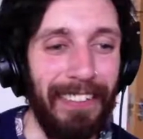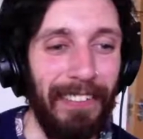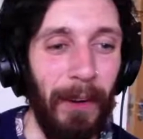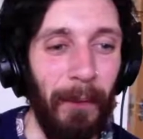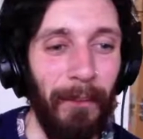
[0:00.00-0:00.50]

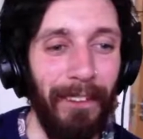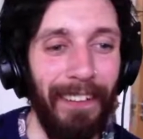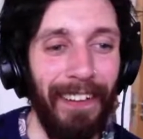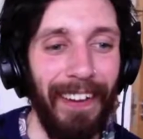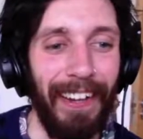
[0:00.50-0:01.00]
So,
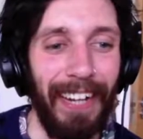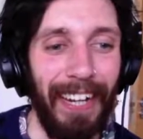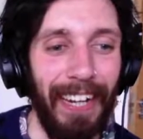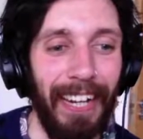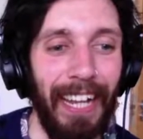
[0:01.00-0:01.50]

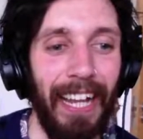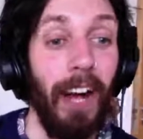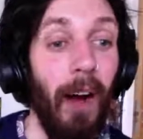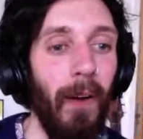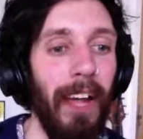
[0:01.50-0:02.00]

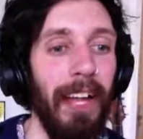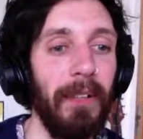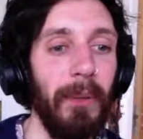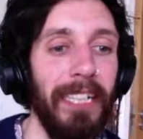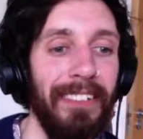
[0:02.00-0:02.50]
oh, hey,
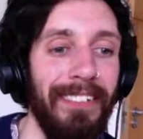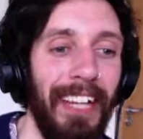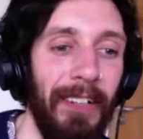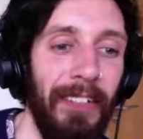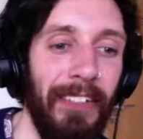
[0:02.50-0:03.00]

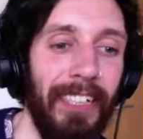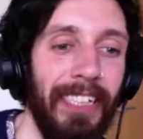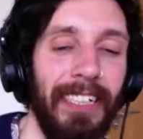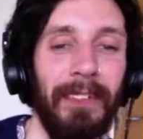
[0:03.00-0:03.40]
Louise. How you doing?